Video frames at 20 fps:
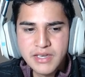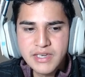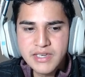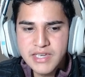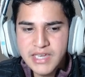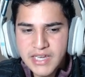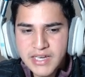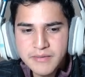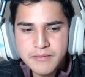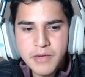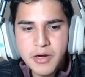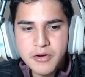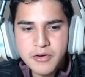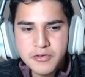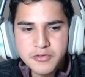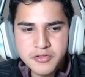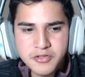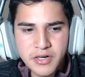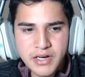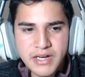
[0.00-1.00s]
Kid Moto
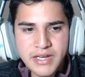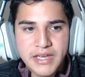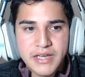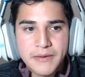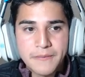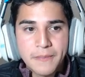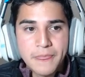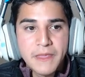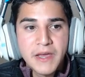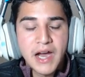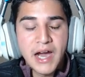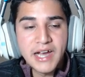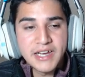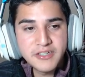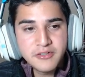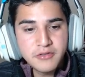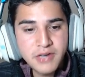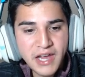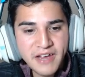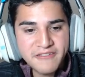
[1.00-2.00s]
Dragon. I
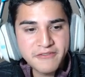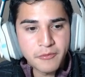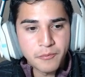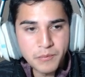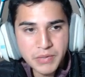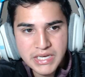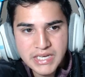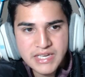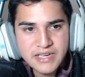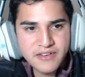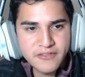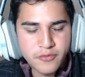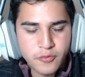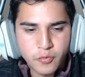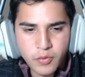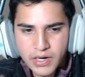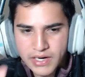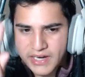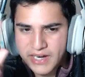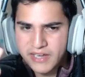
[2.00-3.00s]
do have a Beacon of the
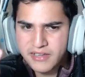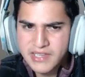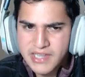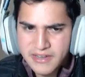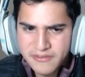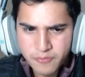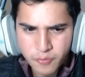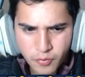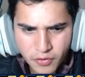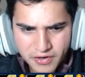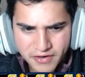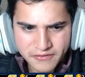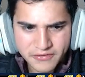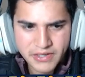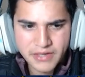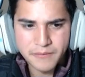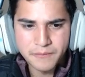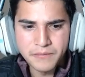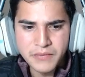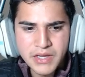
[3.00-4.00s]
White. I only have 1 of
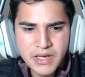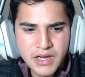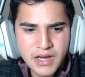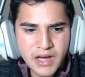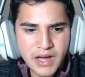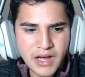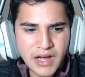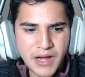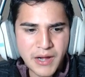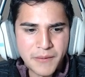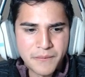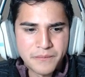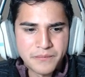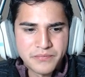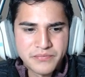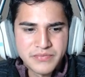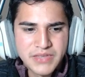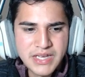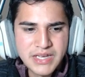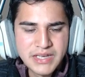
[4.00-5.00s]
him. And
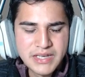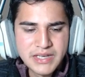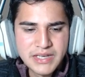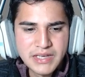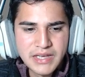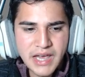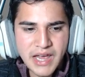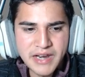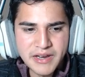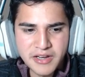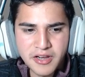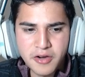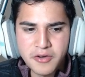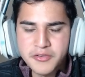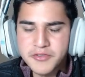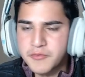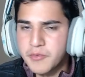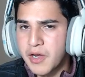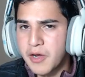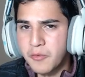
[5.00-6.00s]
it
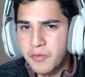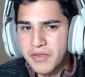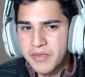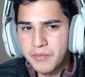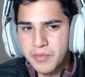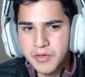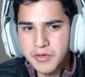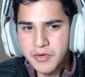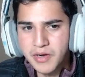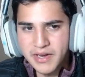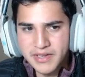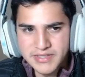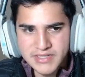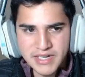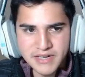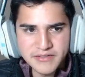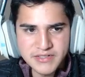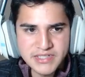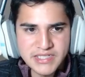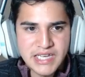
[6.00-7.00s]
goes well with Blue Eyes,
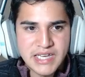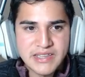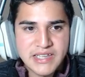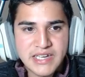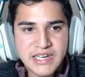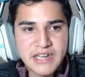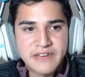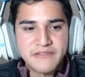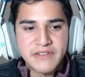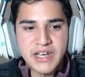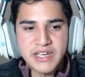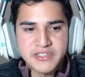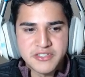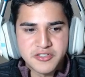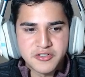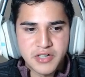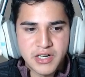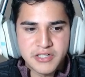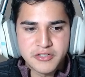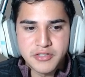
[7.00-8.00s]
obviously. And then Advanced
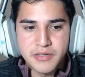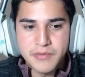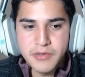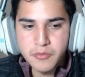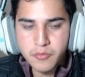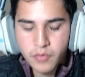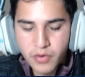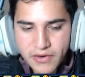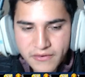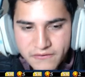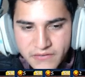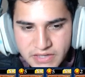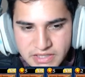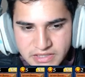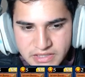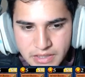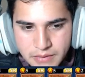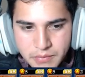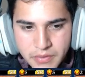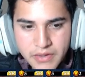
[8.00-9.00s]
Draw, tribute 1 face
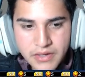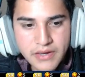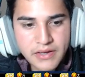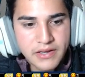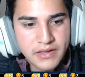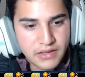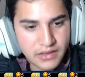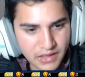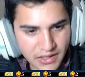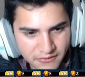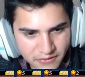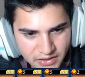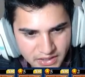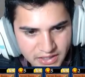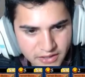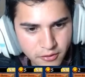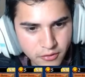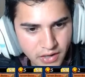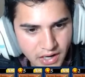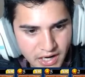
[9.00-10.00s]
up, level 8
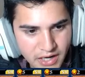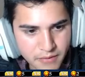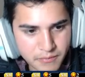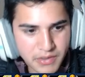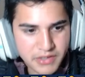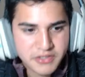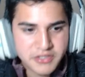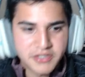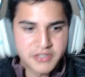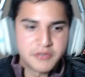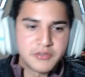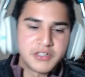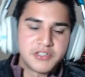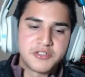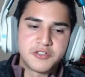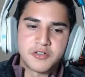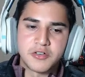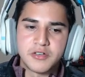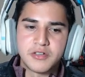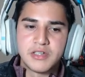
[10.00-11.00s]
or higher monster you
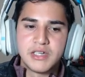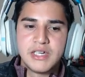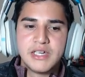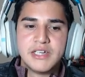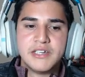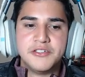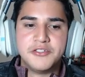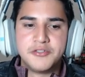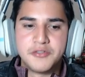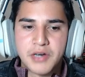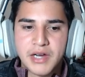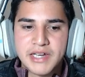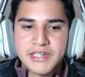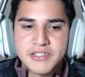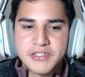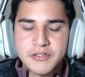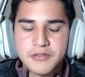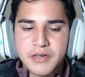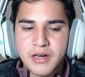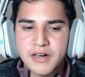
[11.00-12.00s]
control. Draw
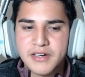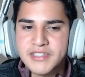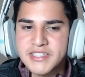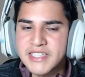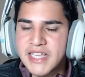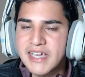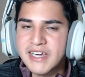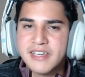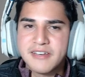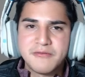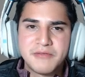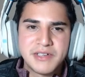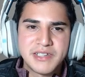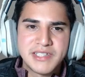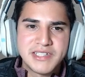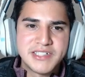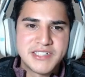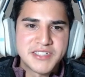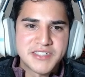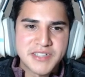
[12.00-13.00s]
2 cards. That could really
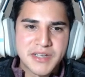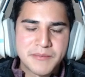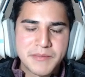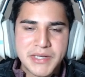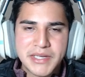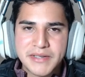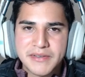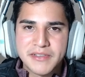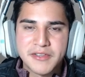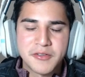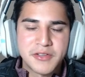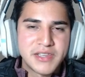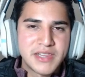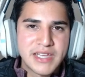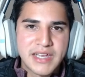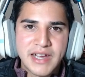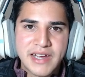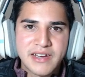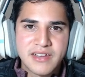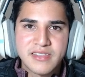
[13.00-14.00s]
just, I mean, the only thing
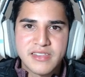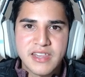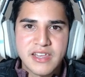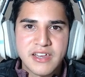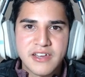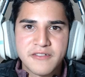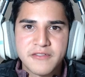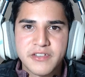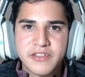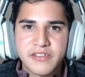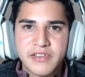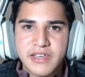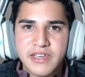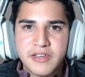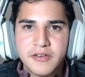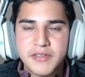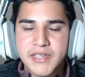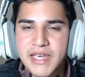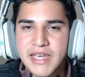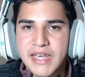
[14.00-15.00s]
I could think of is like you
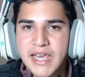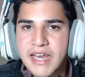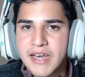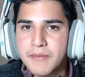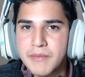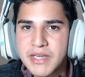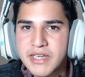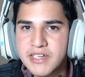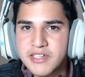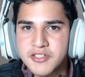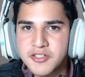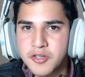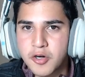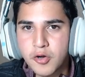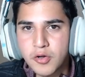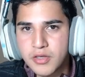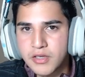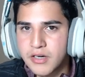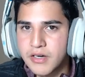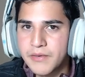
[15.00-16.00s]
take enemy
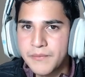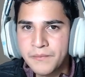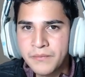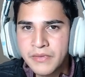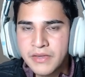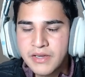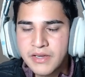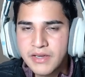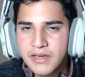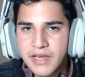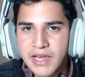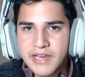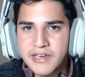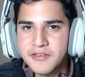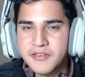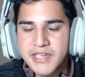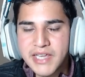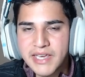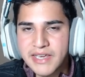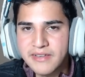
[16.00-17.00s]
controller and you
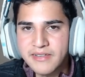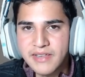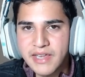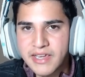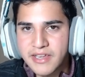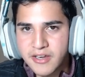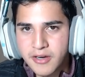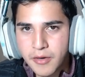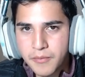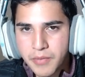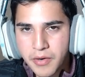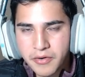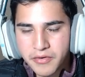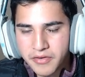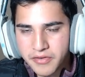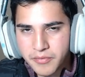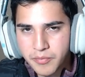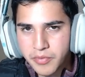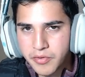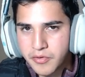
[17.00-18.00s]
take like your
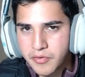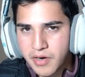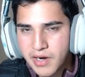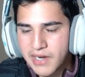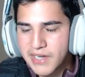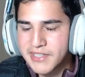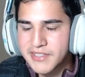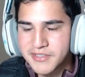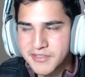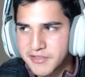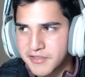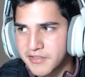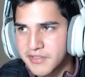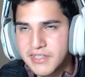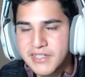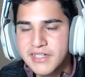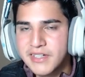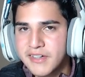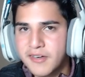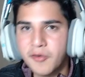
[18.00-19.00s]
opponent's Blue Eyes or
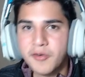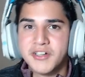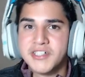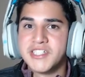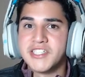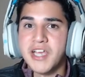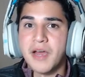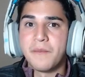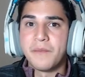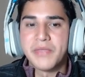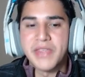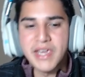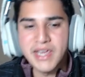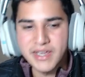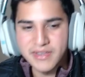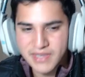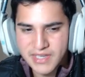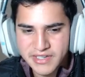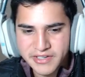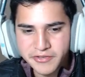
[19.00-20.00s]
something,
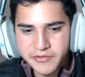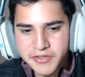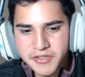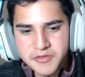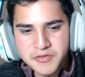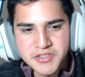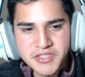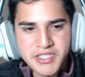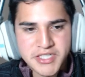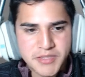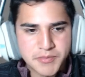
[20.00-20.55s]
and then you use this.